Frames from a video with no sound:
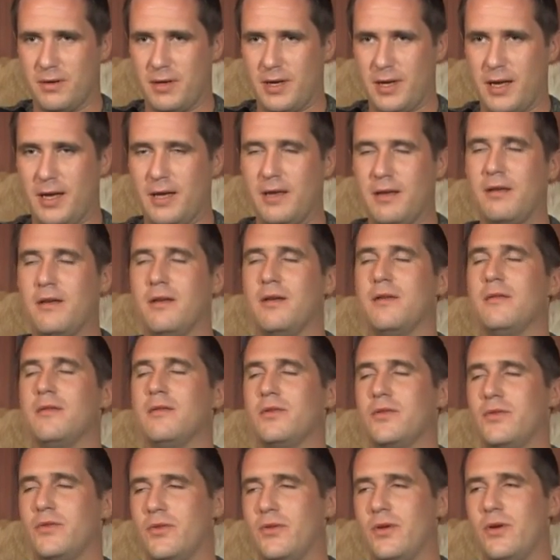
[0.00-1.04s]
Okay,
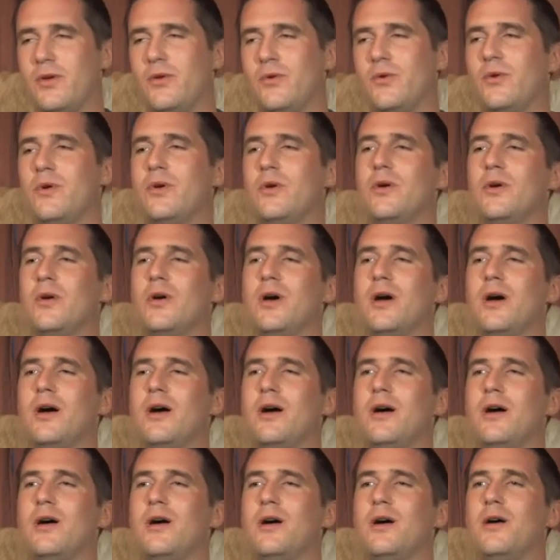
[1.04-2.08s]
so
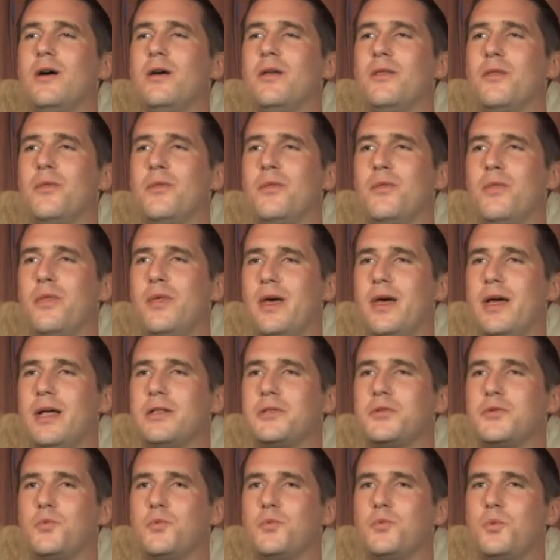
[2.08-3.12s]
uh,
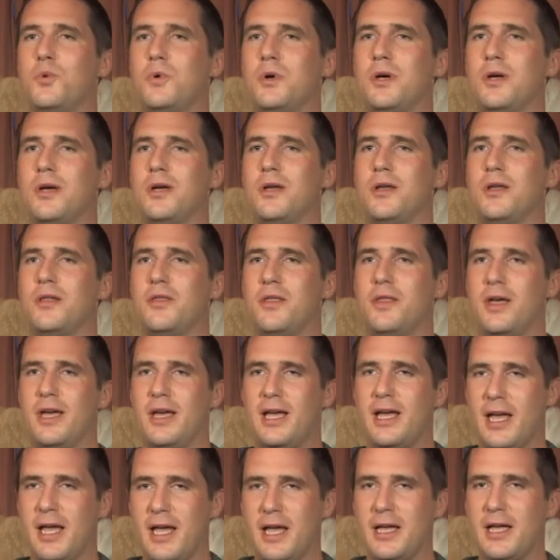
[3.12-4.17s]
that's where
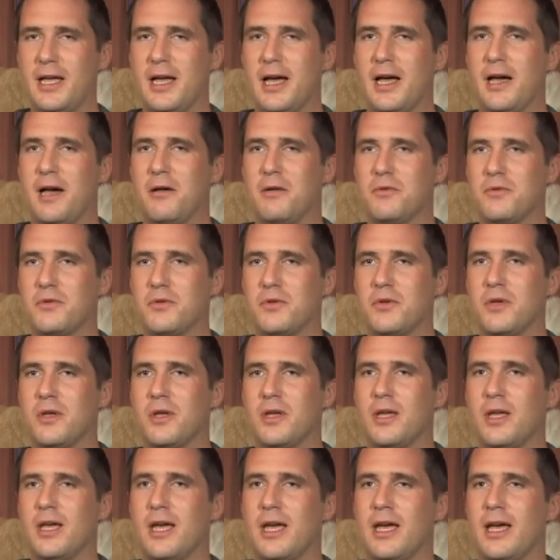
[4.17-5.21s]
they hang out,
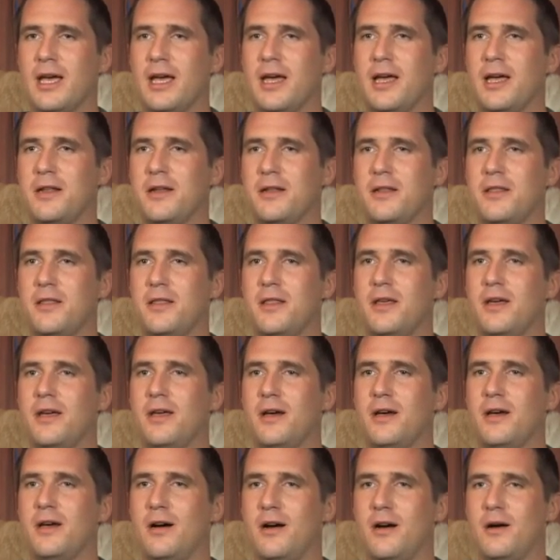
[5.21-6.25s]
and
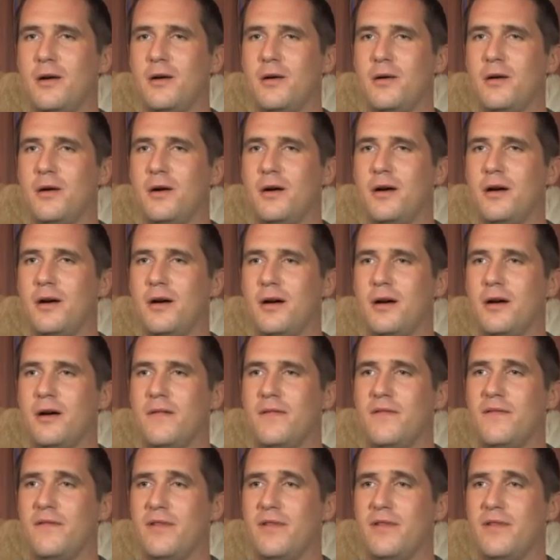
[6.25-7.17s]
they are uh,